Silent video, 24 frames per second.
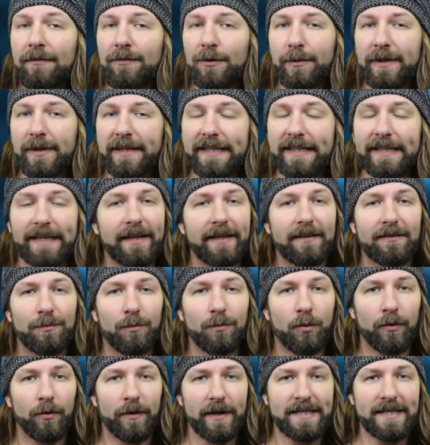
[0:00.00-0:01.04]
never really gets
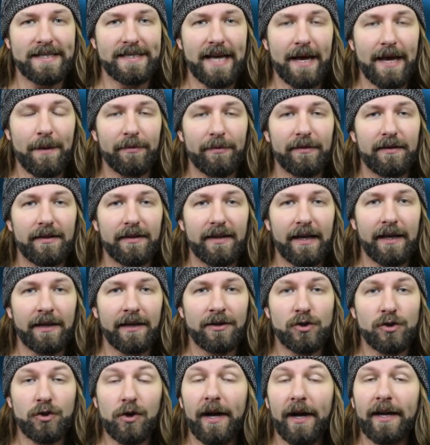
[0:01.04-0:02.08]
more in-depth
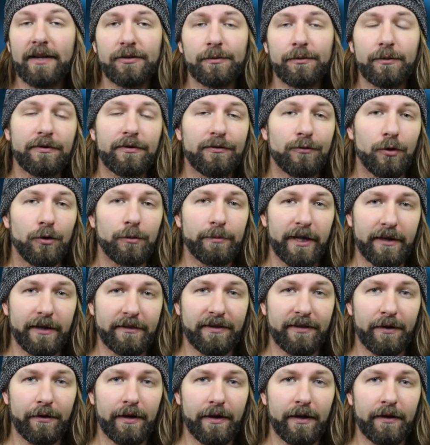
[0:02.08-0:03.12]
than trying to restore
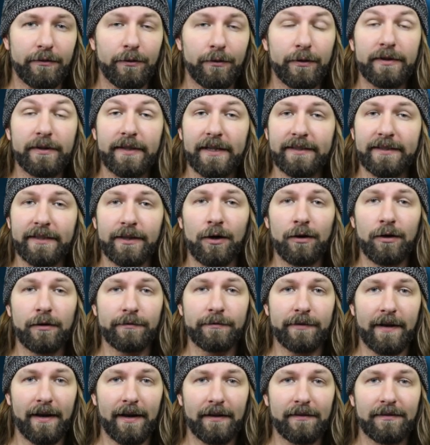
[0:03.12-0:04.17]
Blocktaria through collecting
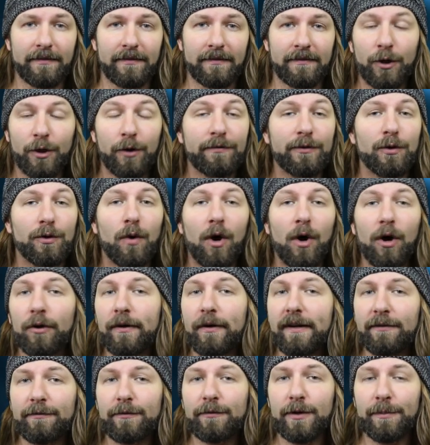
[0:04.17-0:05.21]
artifacts. Though if you
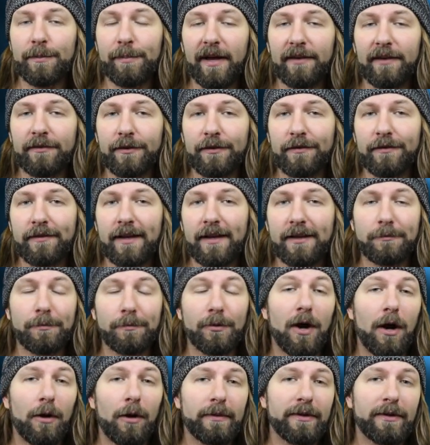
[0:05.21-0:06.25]
are in it for the puzzles, that's
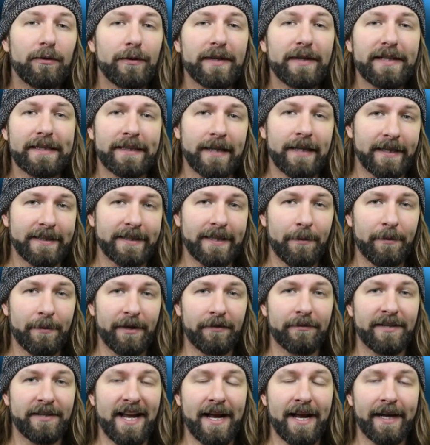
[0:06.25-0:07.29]
probably really not that
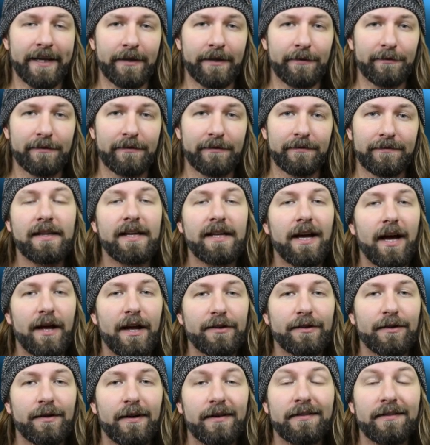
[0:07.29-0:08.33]
big of a negative. And the
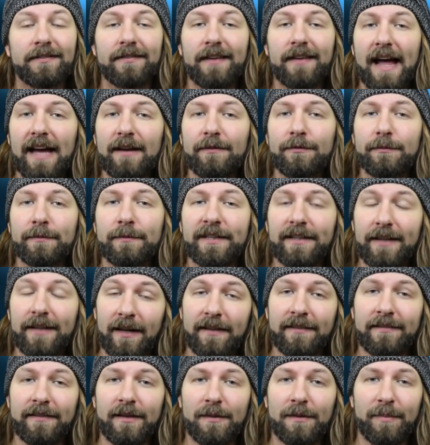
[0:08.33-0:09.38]
other, aside from the
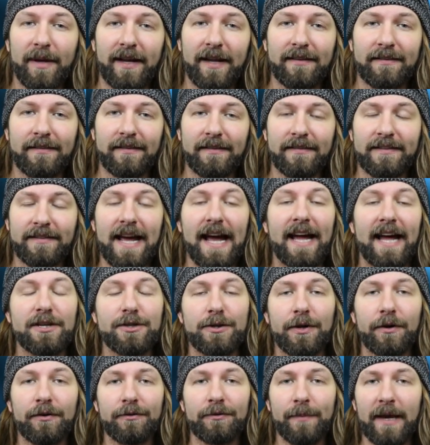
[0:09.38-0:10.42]
constant puns and dad
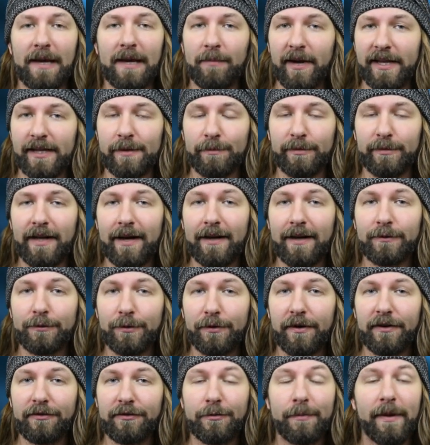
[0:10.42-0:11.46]
jokes made by the Block
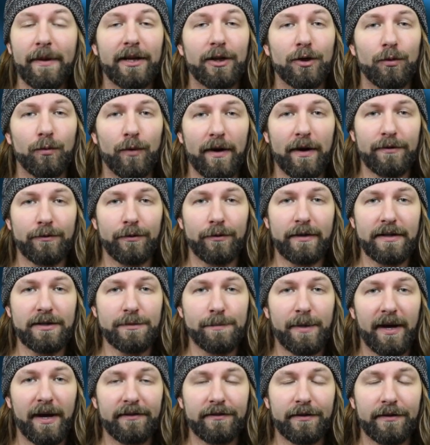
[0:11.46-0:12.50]
Lord as you make your way through
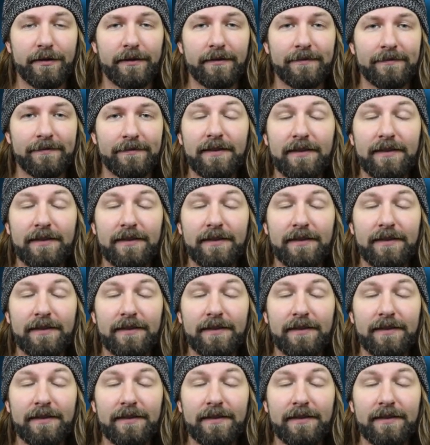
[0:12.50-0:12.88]
each puzzle,